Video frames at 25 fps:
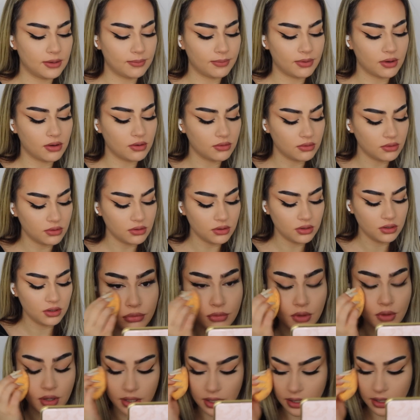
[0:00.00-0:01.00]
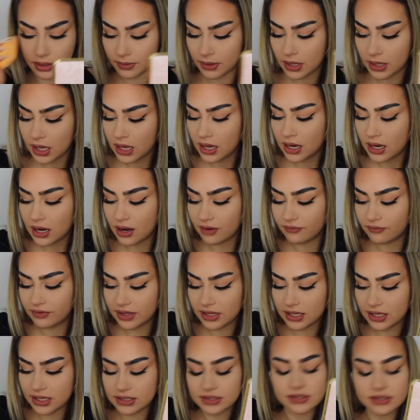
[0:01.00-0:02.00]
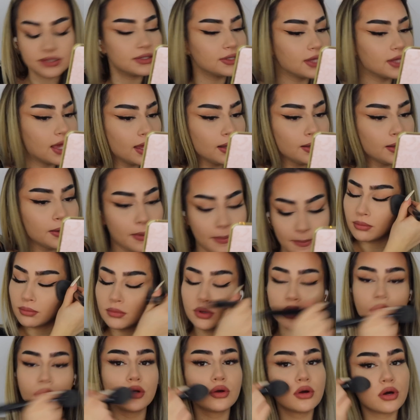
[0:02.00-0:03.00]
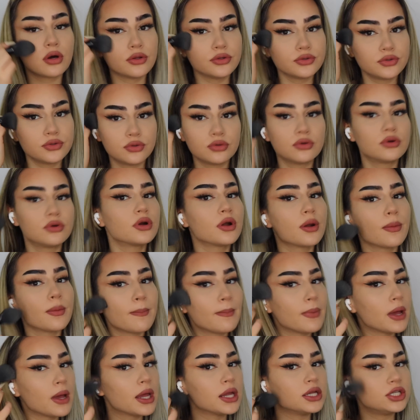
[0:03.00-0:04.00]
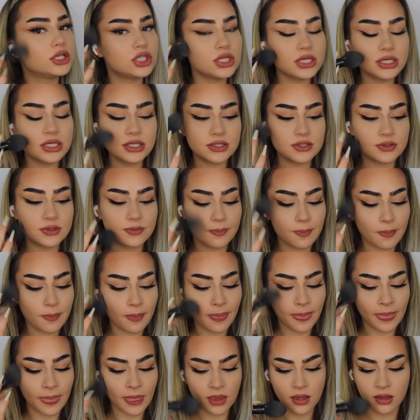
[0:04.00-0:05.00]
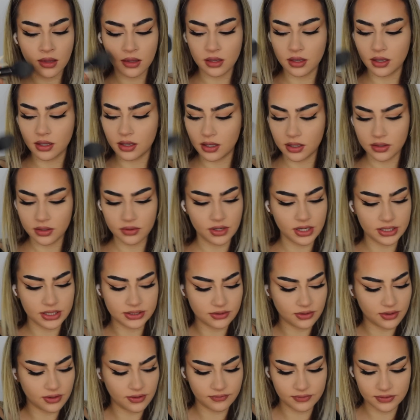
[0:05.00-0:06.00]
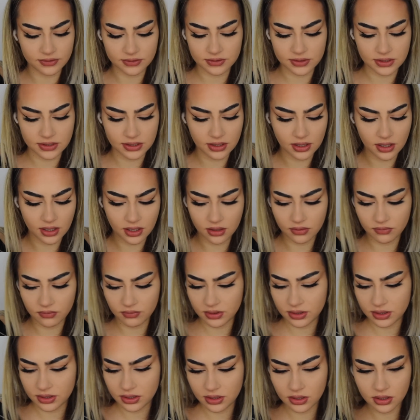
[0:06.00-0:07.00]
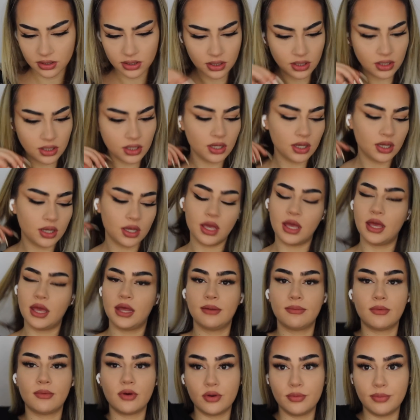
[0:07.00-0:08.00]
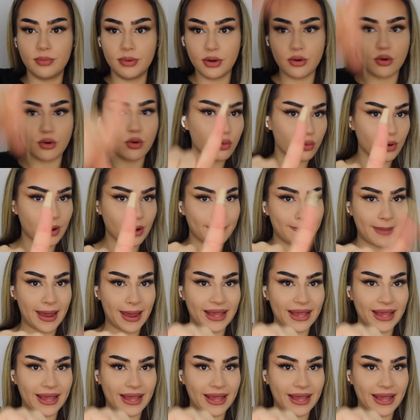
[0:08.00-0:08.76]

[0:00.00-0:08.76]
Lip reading: powder. Okay, everything is set. I'm gonna contour my cheeks. You guys don't have to see that really. And I'm gonna be right back.